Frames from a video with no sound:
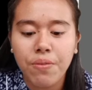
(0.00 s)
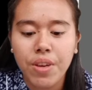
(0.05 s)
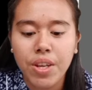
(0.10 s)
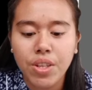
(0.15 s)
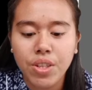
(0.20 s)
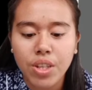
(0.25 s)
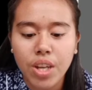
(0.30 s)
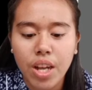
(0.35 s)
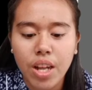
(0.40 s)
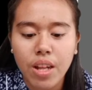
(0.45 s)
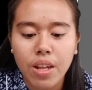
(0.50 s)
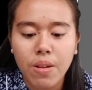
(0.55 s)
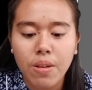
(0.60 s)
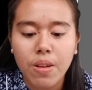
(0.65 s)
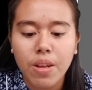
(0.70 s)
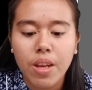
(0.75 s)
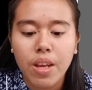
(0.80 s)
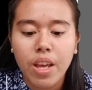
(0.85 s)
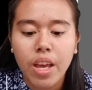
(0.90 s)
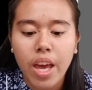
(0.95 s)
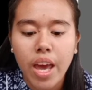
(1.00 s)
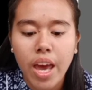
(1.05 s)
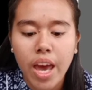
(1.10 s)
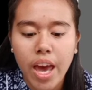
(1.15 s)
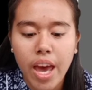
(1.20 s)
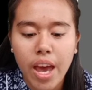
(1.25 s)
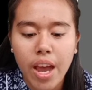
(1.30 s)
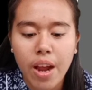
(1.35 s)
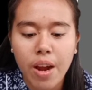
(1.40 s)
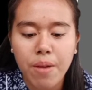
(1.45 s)
facial
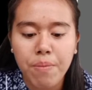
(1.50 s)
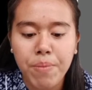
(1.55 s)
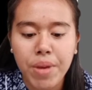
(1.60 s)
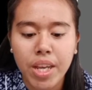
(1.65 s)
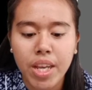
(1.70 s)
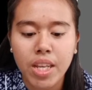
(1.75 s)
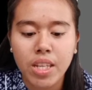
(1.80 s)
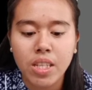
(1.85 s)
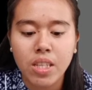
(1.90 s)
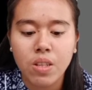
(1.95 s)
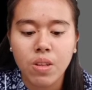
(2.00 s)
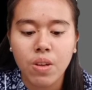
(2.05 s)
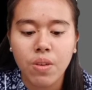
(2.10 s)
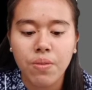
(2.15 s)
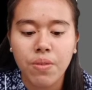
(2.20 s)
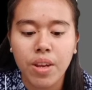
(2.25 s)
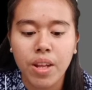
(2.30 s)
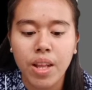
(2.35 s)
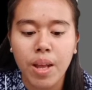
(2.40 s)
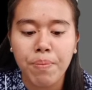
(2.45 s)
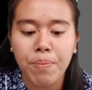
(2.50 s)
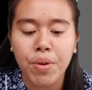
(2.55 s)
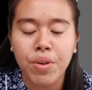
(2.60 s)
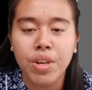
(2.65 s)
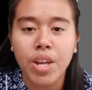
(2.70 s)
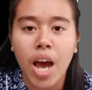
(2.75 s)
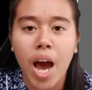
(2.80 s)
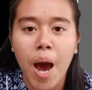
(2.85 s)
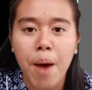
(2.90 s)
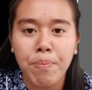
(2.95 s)
hair begins to develop on
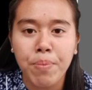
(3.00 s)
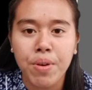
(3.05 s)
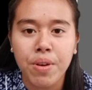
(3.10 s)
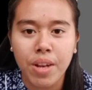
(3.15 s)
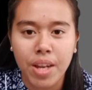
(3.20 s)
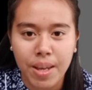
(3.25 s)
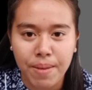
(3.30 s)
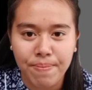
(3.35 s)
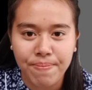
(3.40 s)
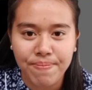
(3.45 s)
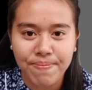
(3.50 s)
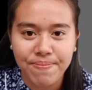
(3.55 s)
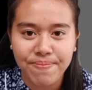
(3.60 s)
the upper lip.